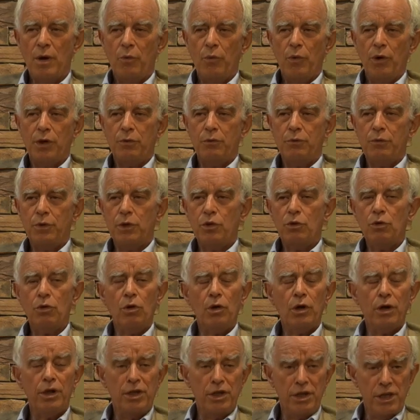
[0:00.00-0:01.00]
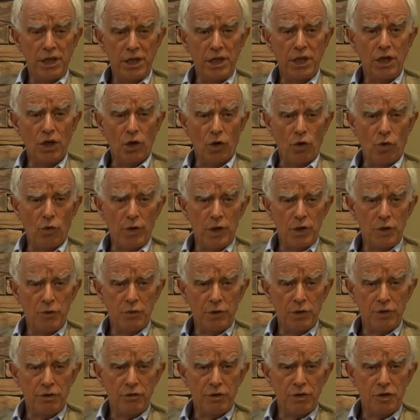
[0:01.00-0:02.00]
What we call an ego is
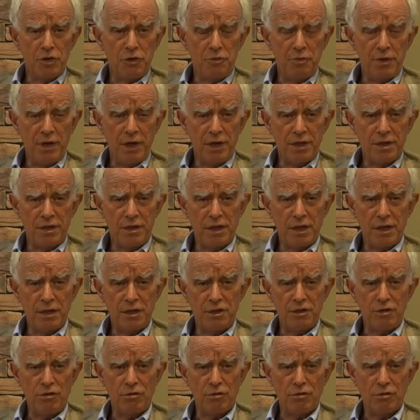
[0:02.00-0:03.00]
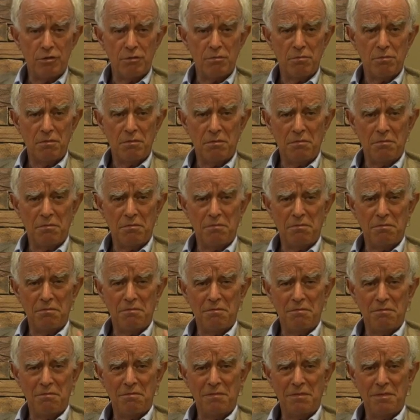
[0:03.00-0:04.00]
what you experience as your
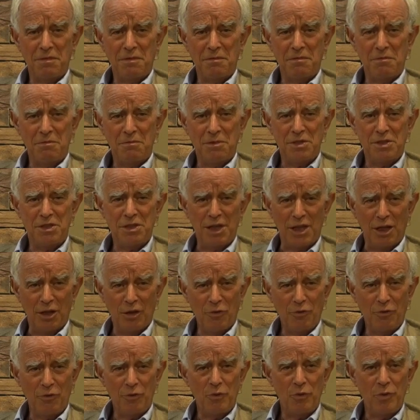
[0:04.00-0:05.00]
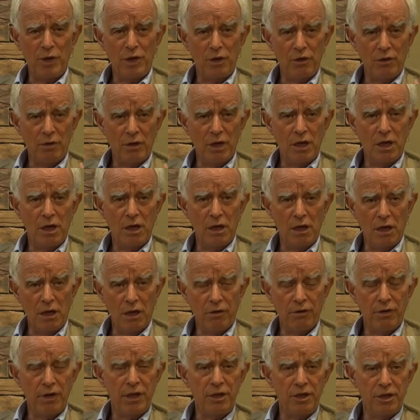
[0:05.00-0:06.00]
self when you
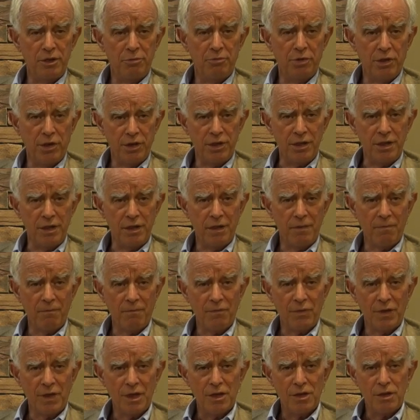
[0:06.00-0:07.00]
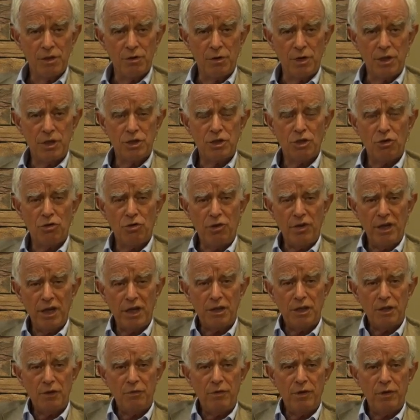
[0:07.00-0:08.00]
are in the body. So it's
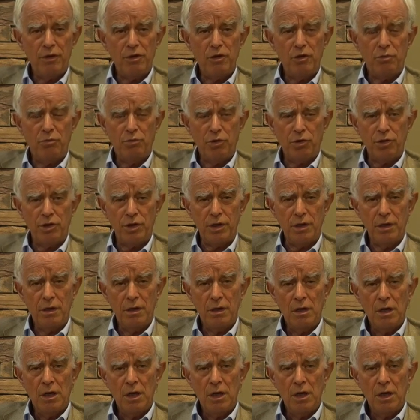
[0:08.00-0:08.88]
connected with your body.